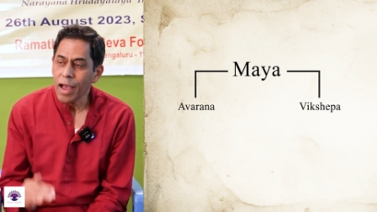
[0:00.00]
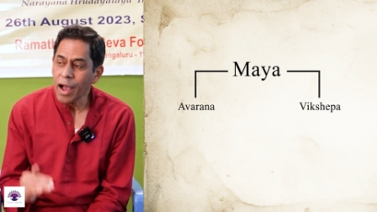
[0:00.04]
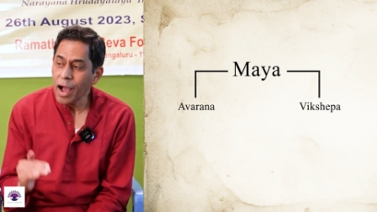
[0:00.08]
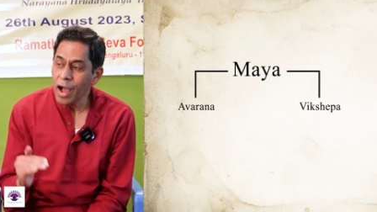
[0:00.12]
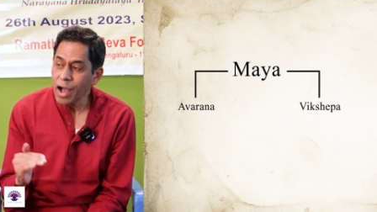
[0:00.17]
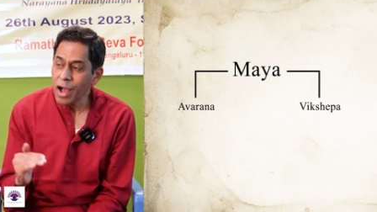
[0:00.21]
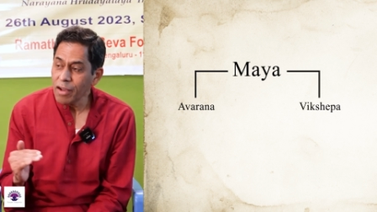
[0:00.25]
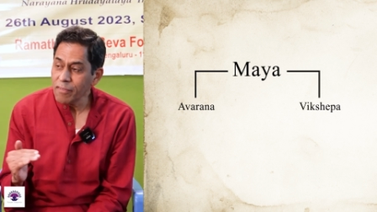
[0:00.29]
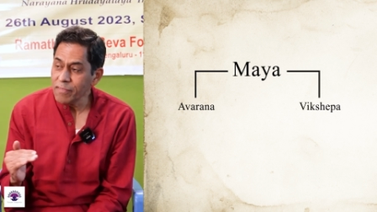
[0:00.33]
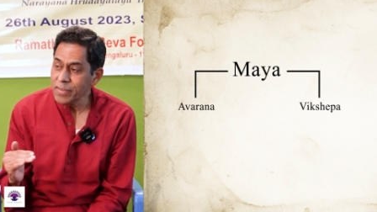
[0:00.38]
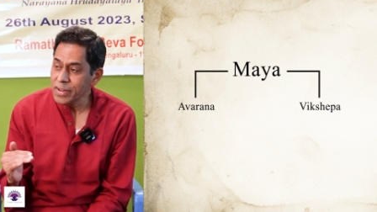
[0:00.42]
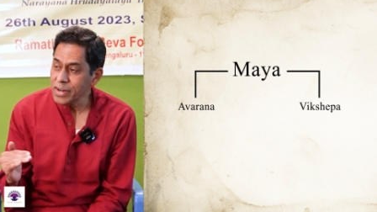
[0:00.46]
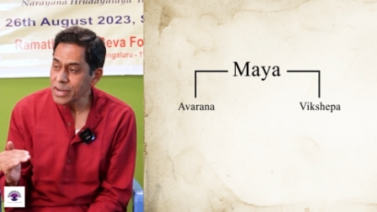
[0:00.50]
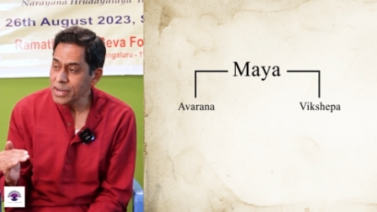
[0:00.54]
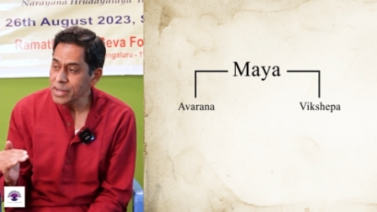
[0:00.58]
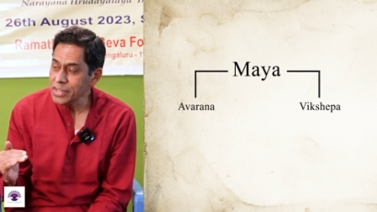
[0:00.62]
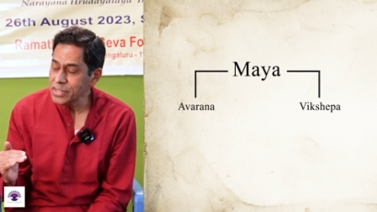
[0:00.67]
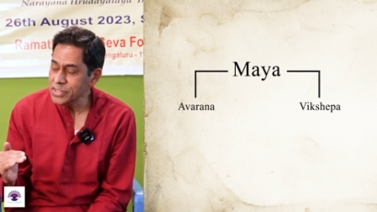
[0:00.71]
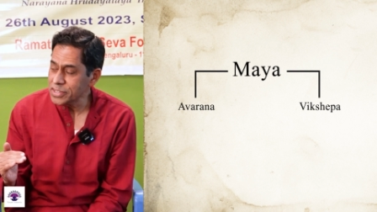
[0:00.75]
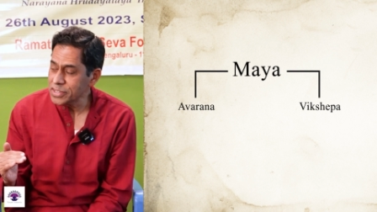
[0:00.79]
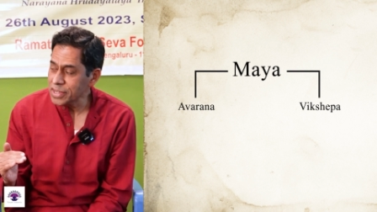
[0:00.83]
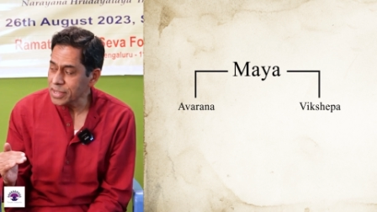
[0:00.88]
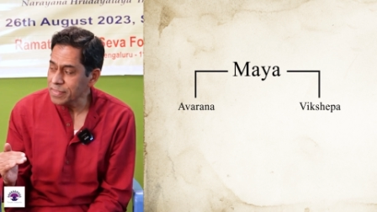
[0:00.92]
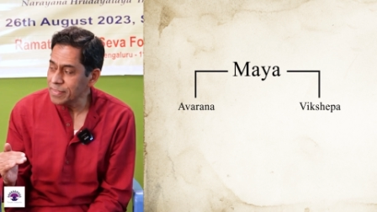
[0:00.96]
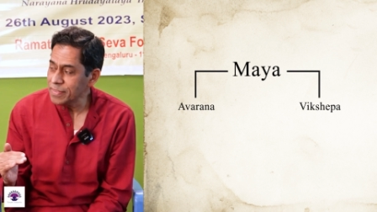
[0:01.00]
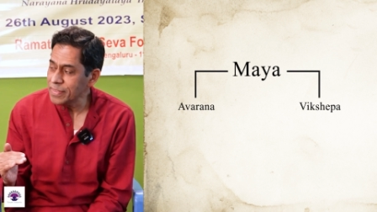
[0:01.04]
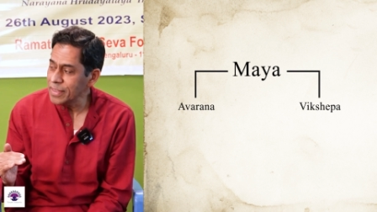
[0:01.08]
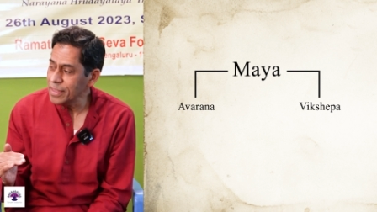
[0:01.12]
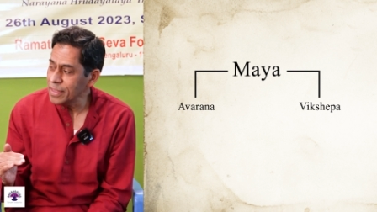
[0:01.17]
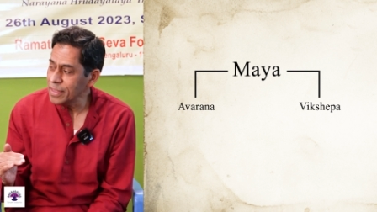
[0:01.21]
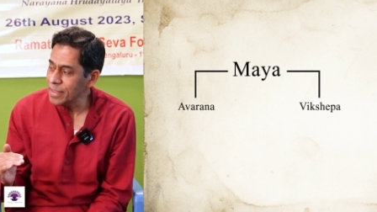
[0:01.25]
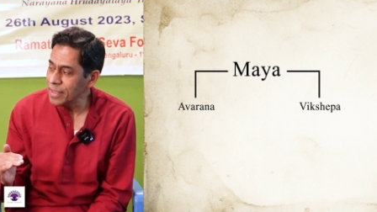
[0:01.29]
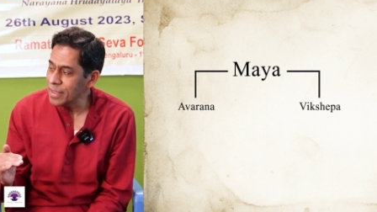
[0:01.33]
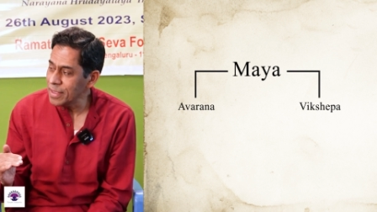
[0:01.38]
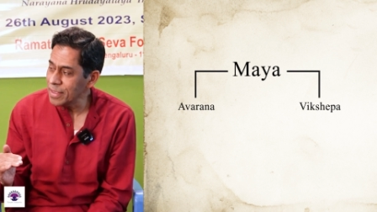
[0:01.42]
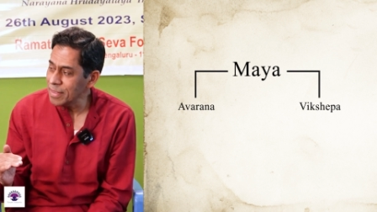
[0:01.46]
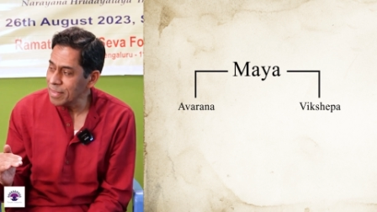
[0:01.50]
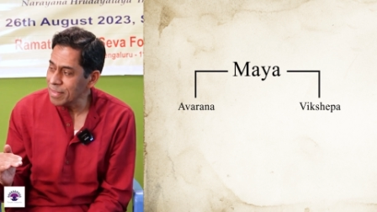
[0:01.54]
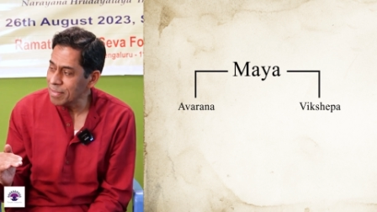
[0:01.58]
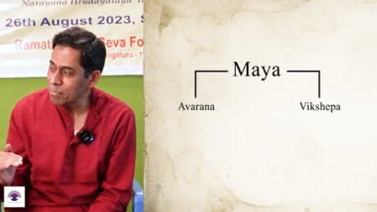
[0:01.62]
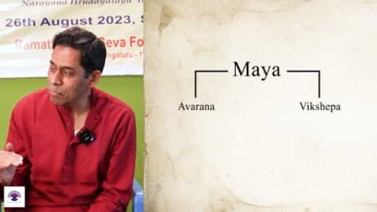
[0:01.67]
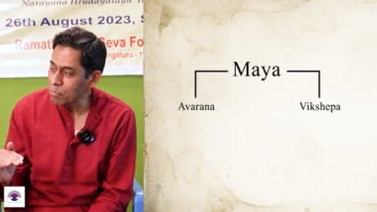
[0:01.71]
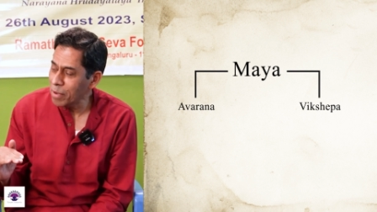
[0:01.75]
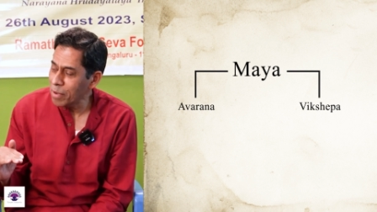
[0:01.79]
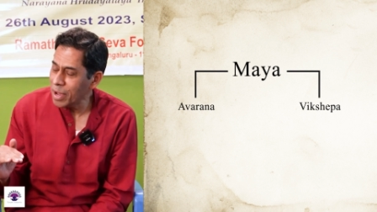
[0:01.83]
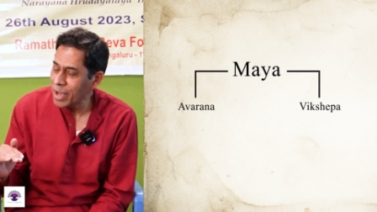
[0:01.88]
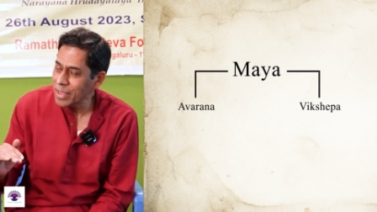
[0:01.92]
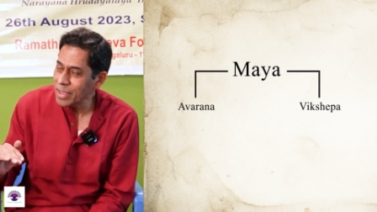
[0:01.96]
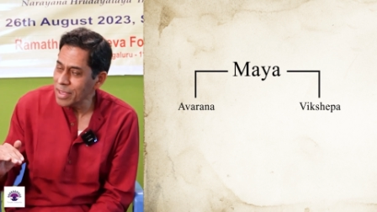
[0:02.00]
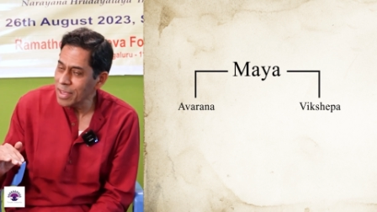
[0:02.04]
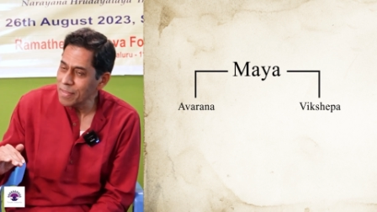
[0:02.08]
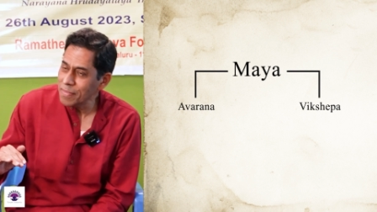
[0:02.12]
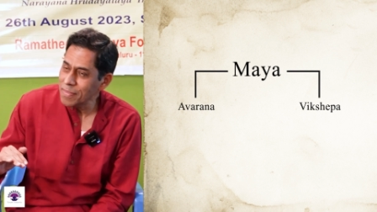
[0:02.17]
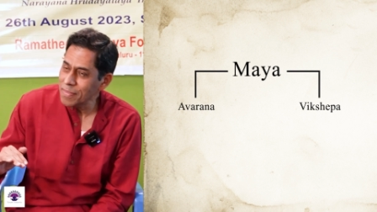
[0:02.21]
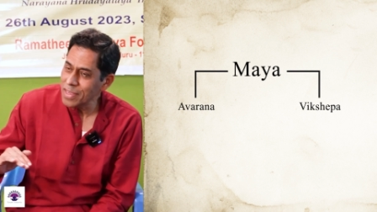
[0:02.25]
Avarana Shakti is Maya